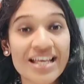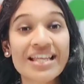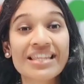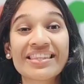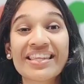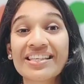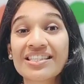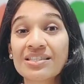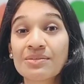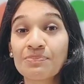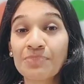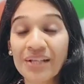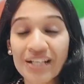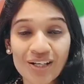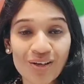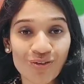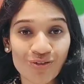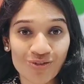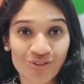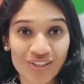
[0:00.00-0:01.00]
their speed
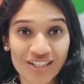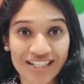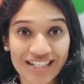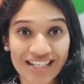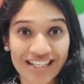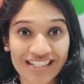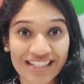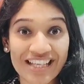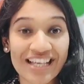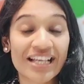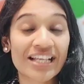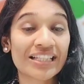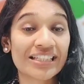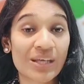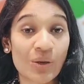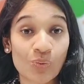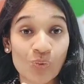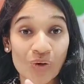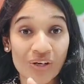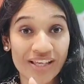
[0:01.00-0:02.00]
of reading, their
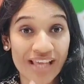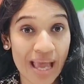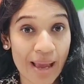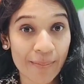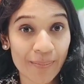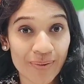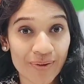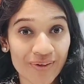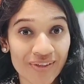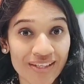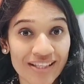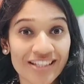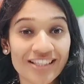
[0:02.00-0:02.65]
vocabulary,